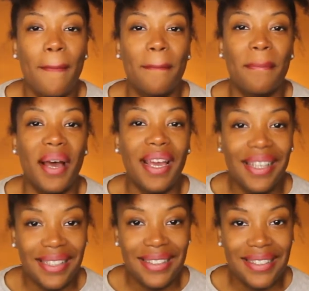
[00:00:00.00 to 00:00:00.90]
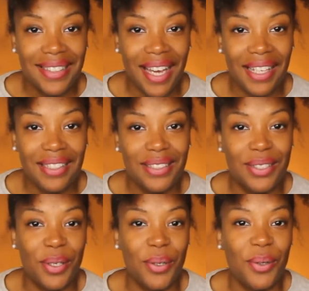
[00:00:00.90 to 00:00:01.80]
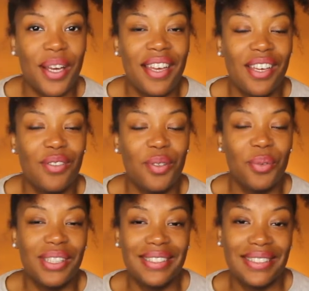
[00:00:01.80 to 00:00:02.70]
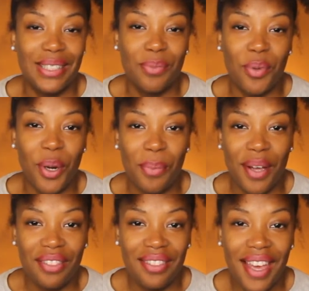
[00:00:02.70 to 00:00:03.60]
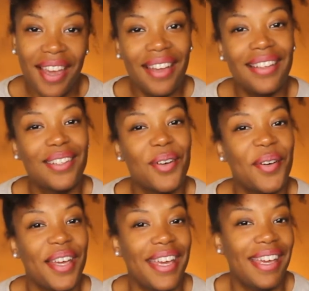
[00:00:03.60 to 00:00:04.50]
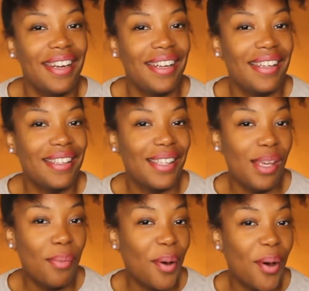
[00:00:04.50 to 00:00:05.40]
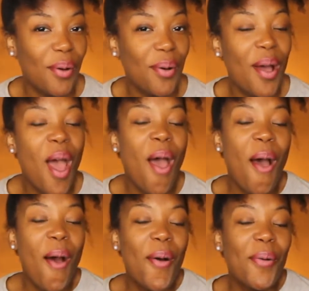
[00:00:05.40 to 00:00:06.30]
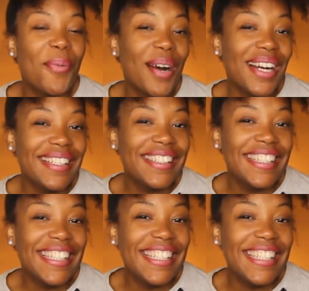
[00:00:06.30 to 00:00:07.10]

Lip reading: my insights. So if you want to see more about that, go ahead and keep on watching.